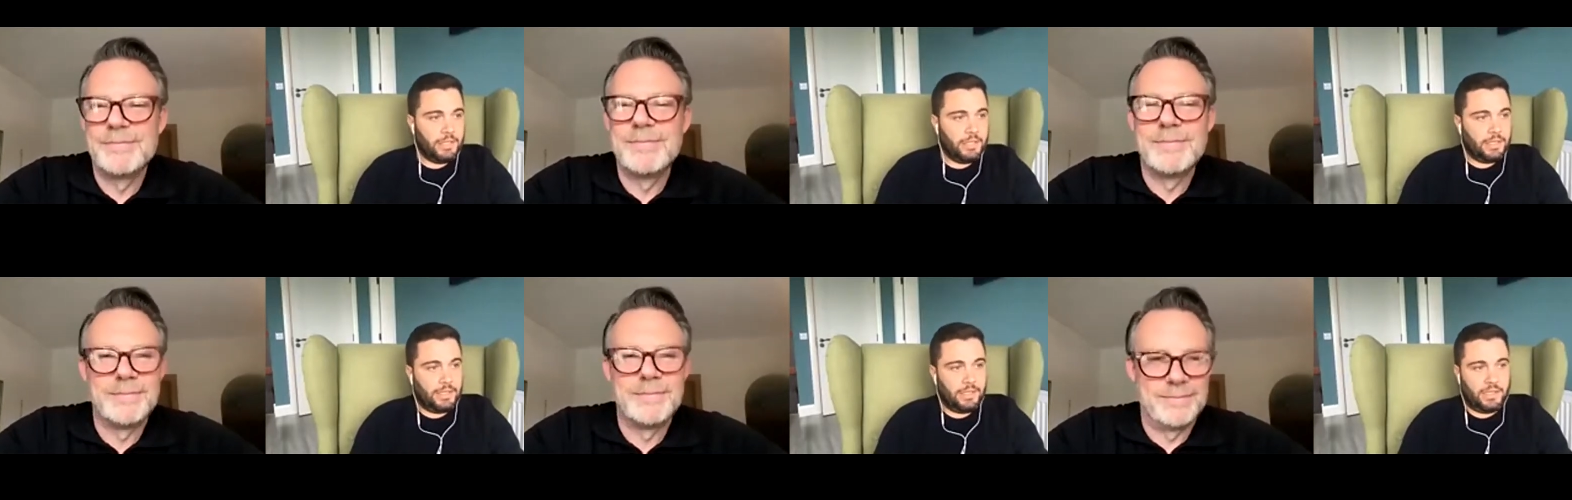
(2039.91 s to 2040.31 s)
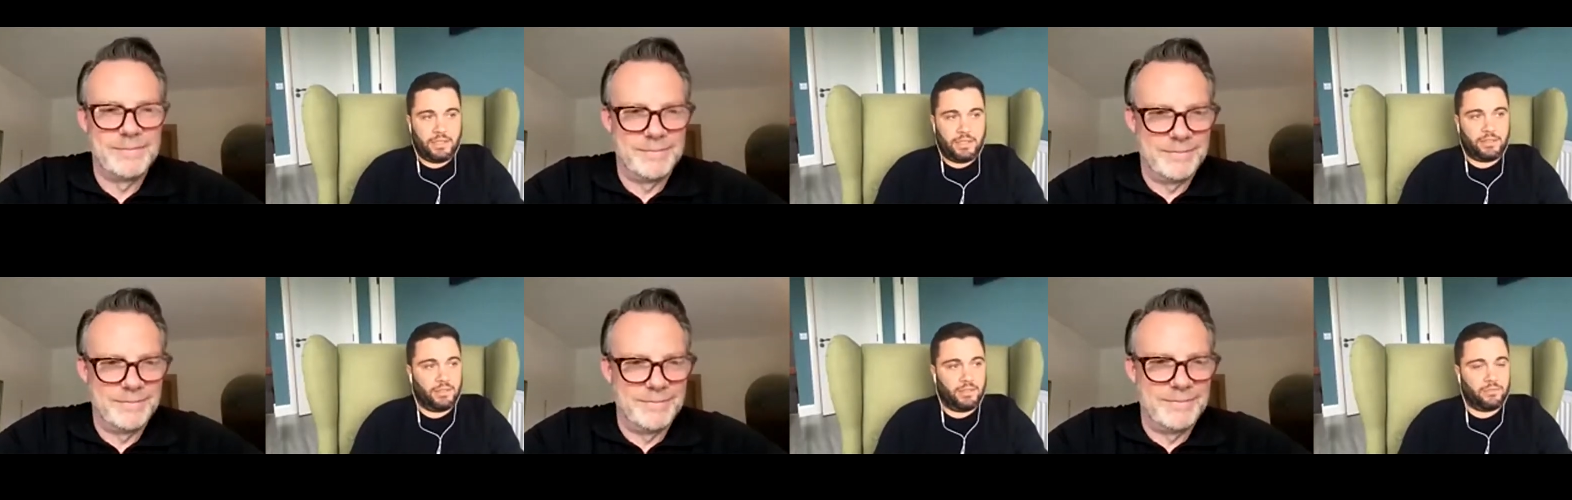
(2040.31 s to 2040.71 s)

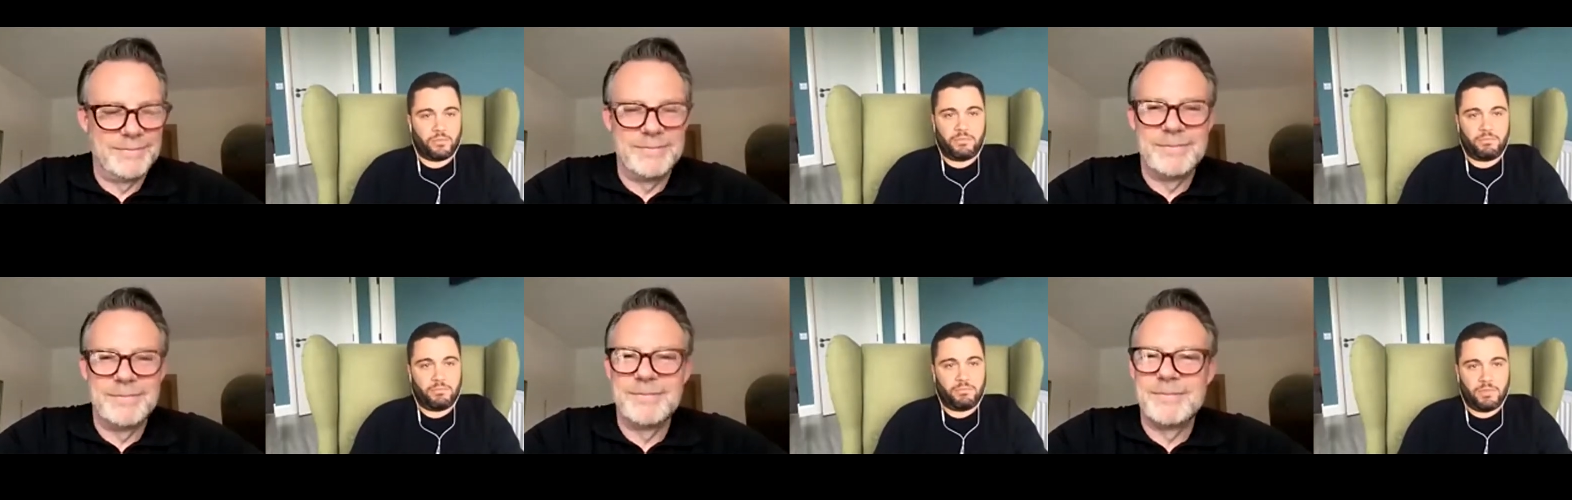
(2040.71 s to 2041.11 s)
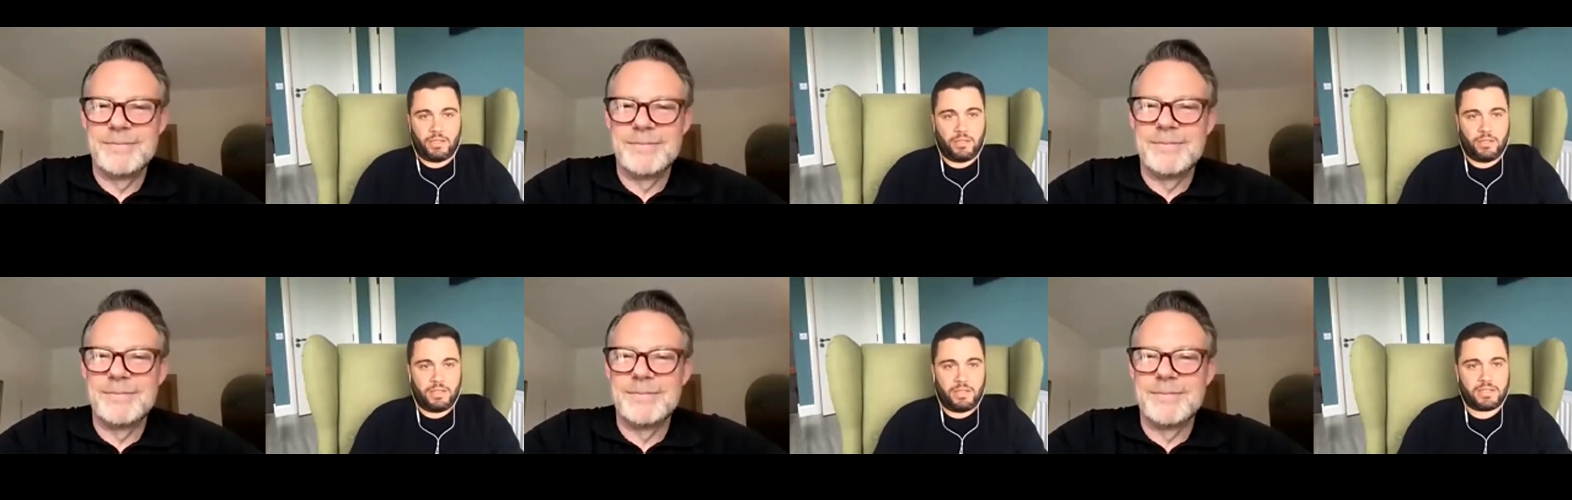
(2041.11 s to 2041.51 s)
Speaker 1: anything from
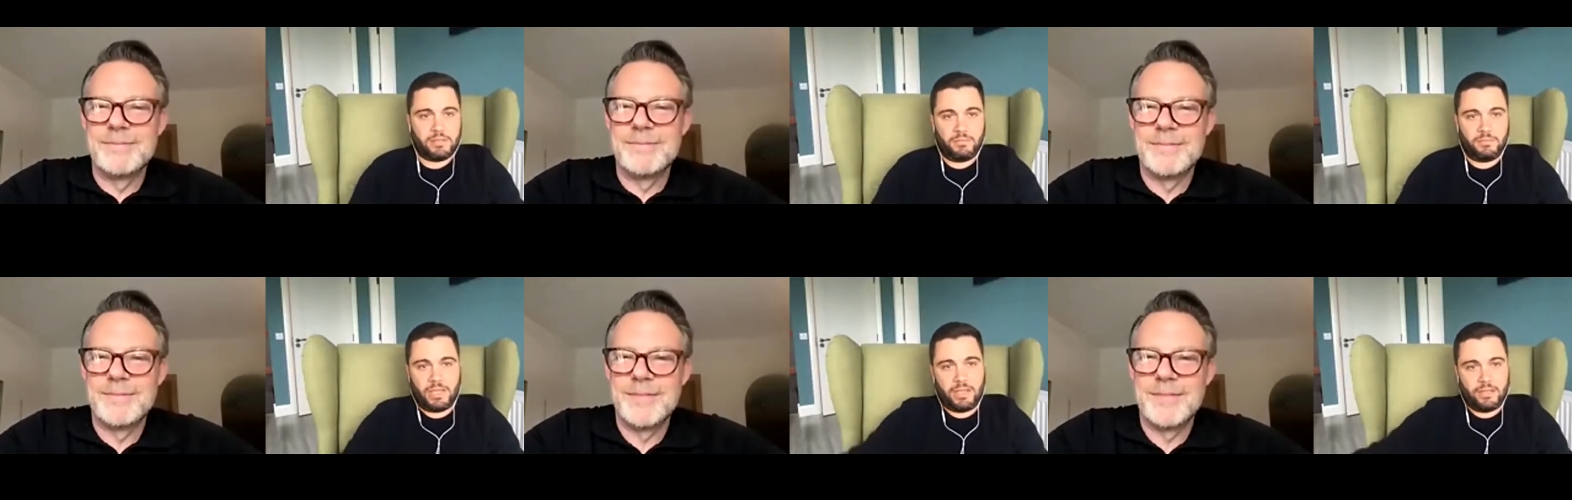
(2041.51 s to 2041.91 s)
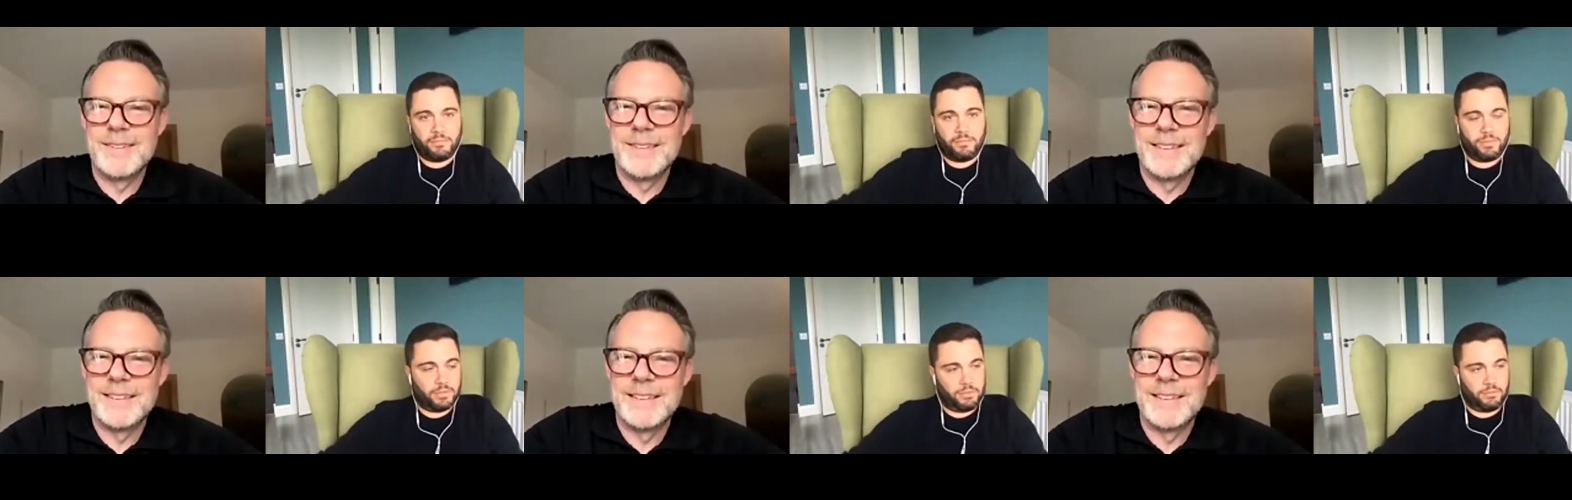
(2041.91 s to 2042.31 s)
Nassim
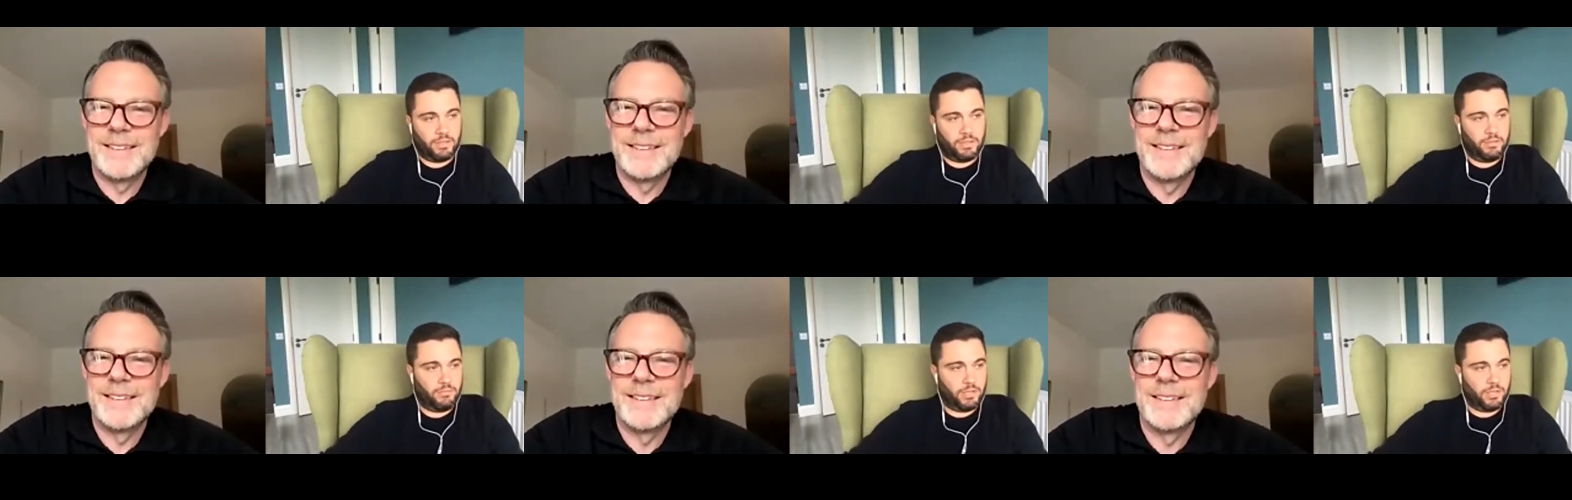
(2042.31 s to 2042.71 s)
Taleb. I, I